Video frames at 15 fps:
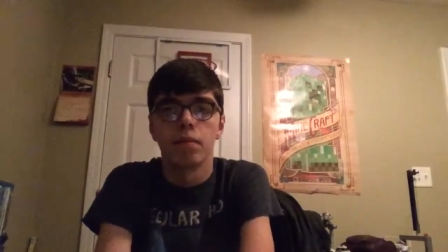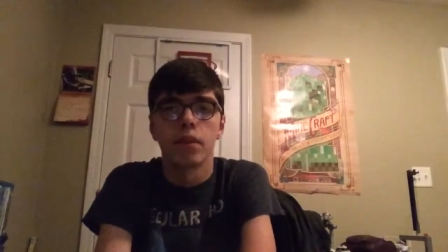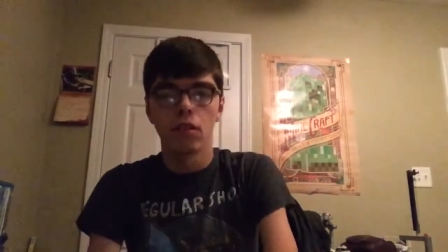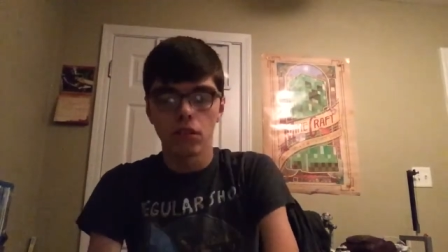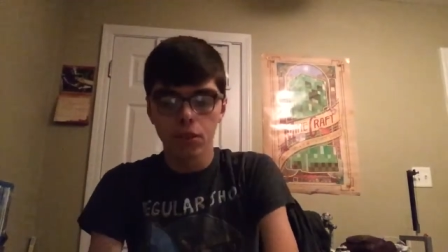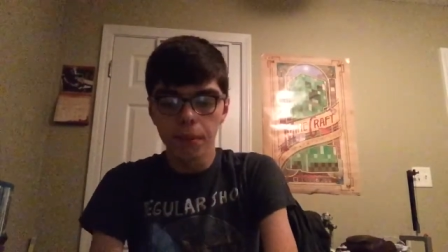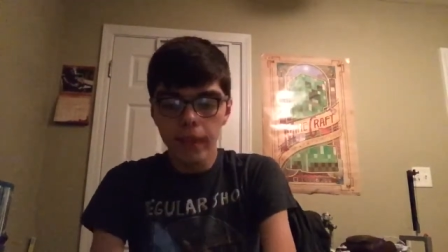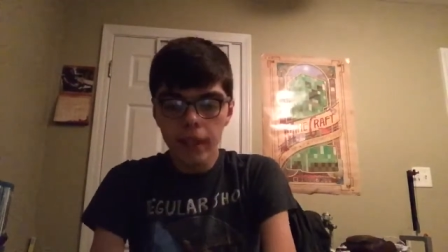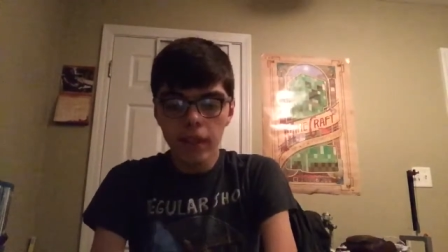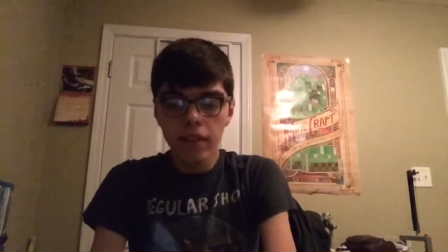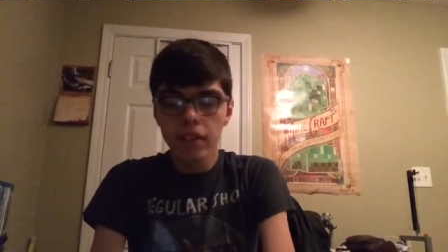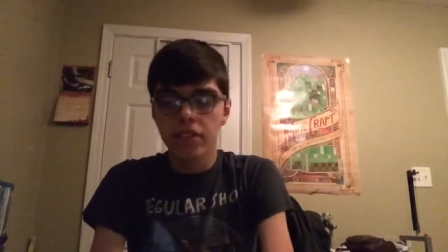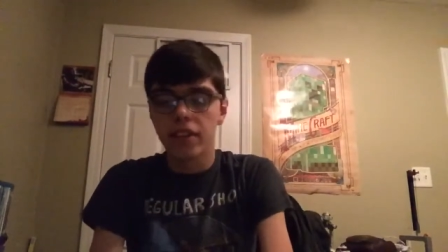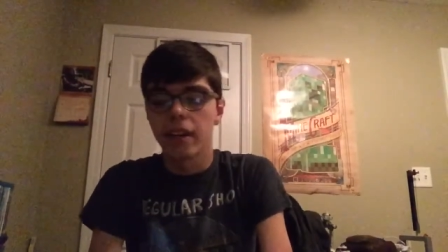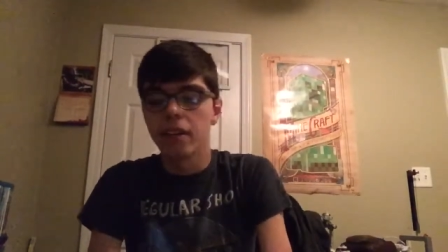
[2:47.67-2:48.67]
Now, speaking of
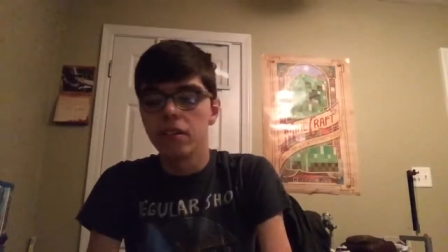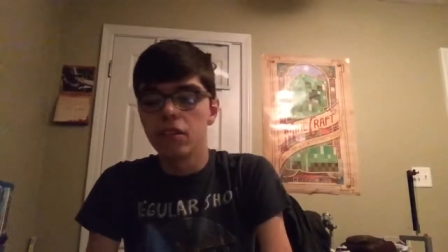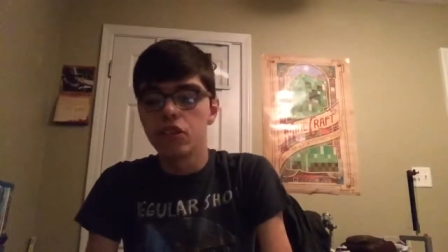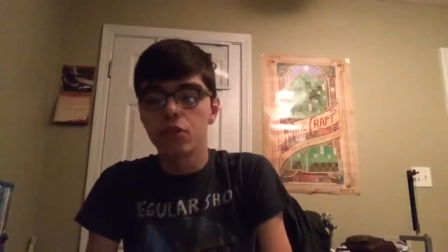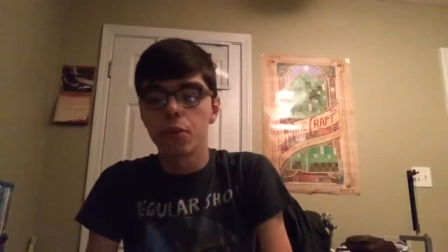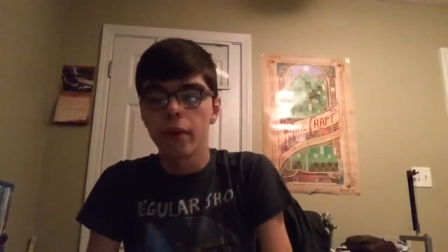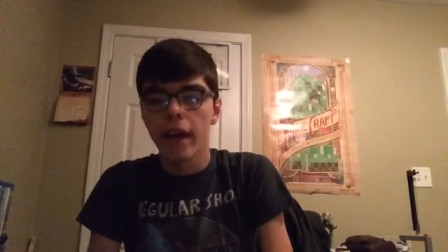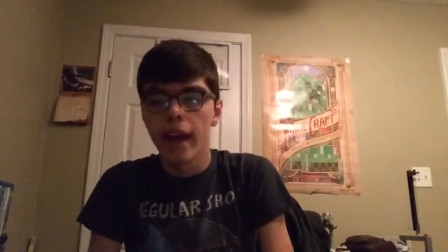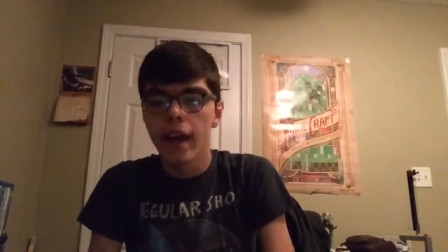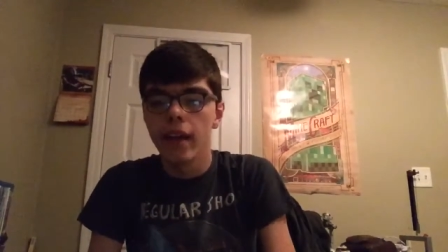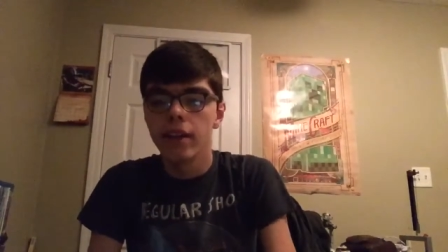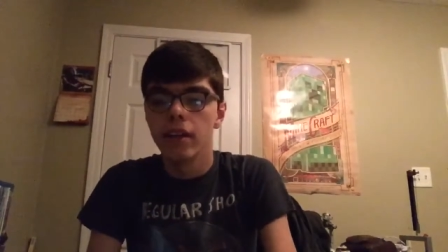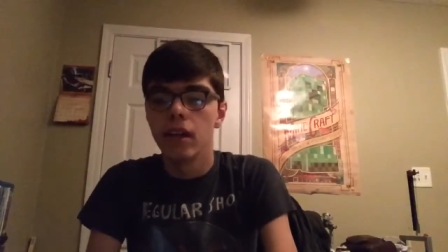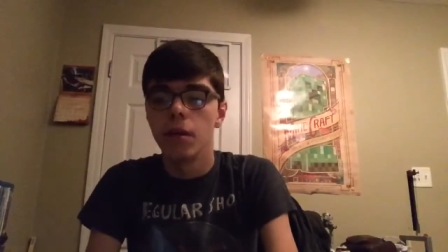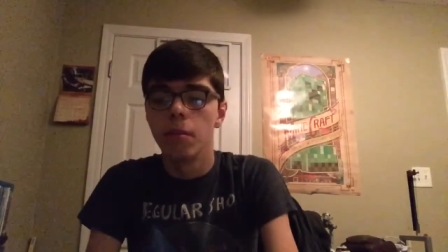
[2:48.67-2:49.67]
these characters, we
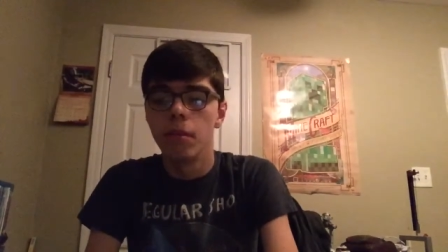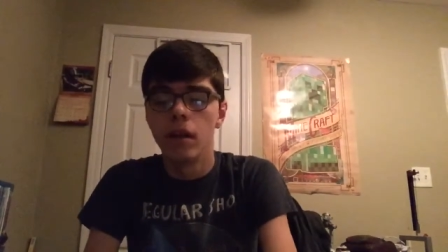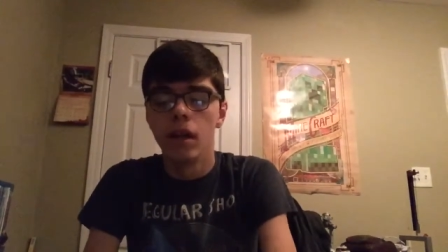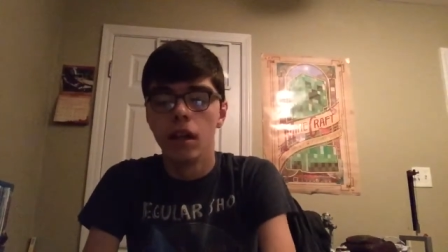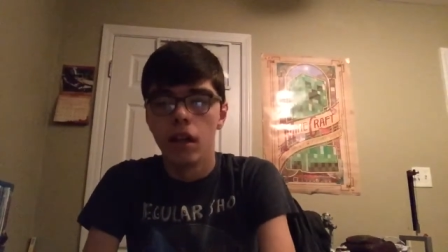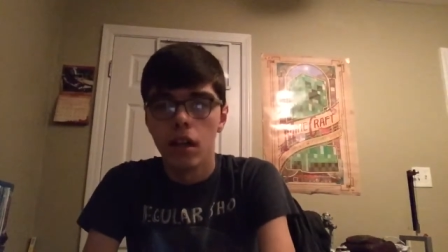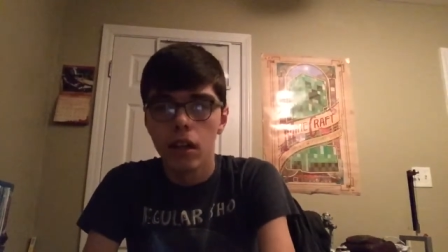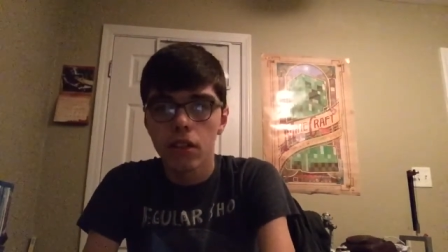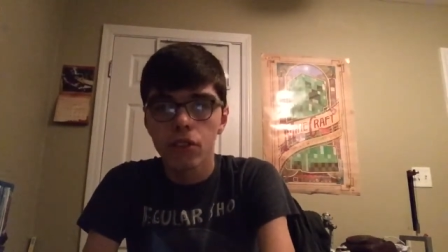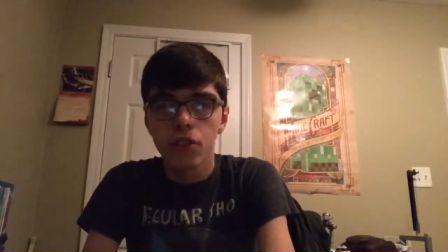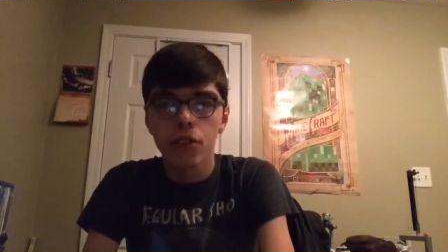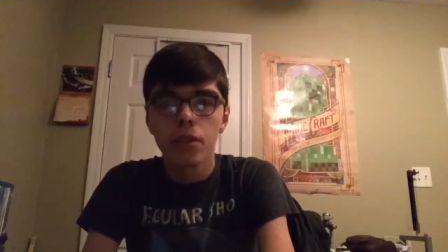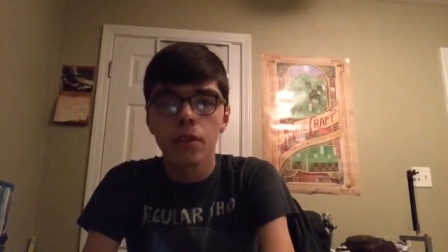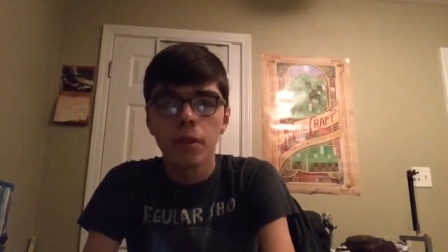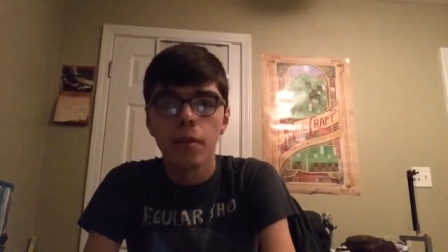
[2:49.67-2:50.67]
had,
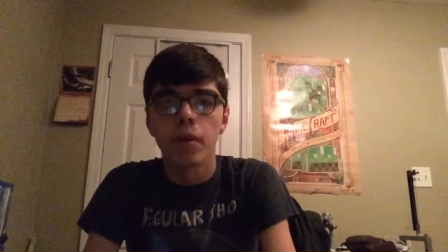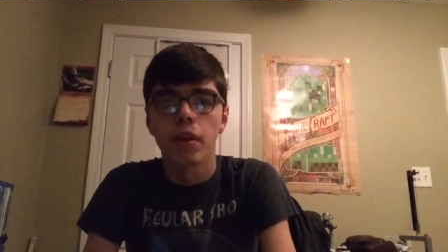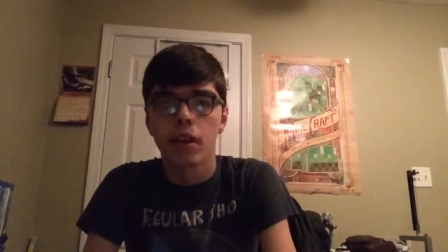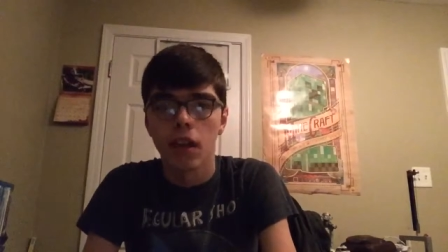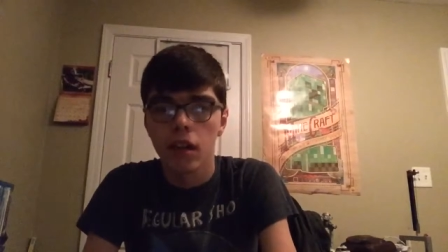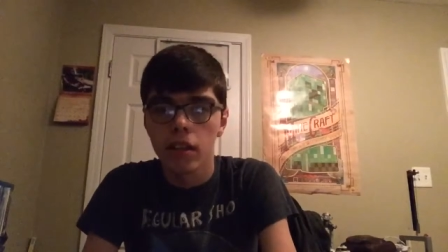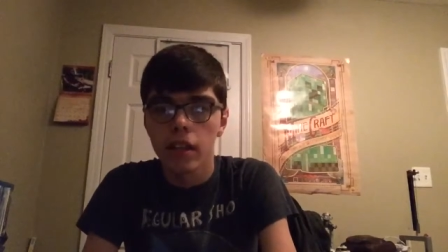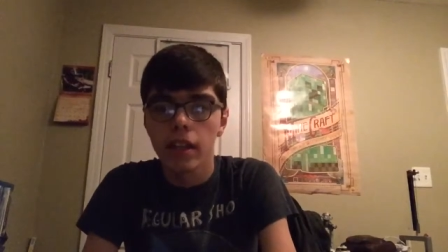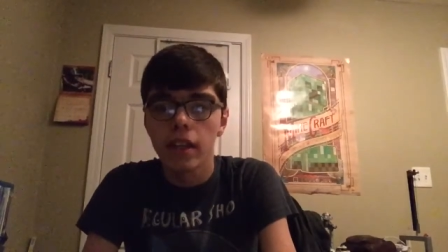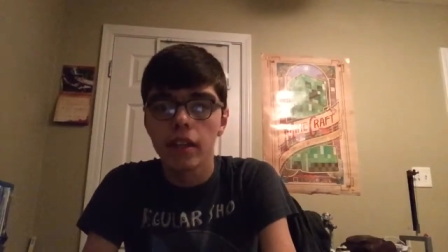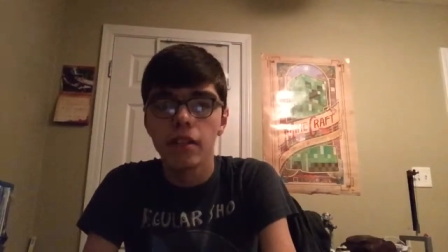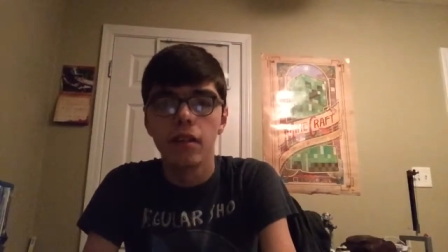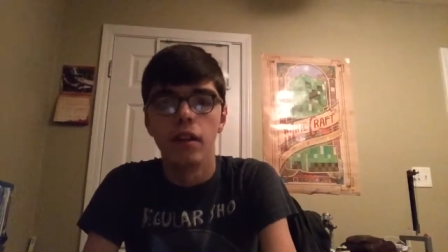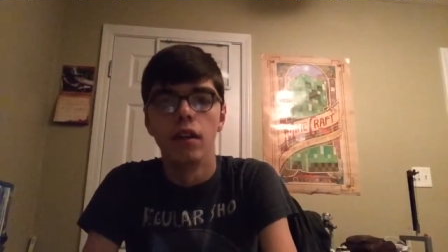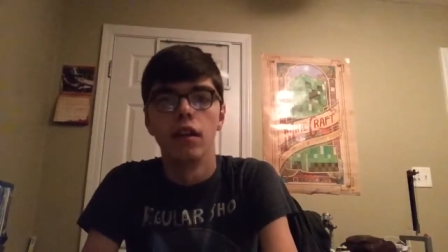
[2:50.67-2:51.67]
Hunter,
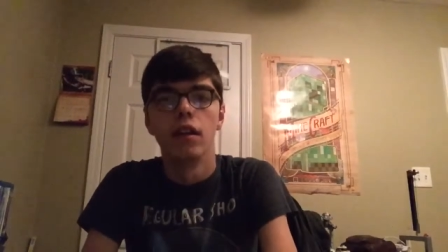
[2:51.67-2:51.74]
Colleen,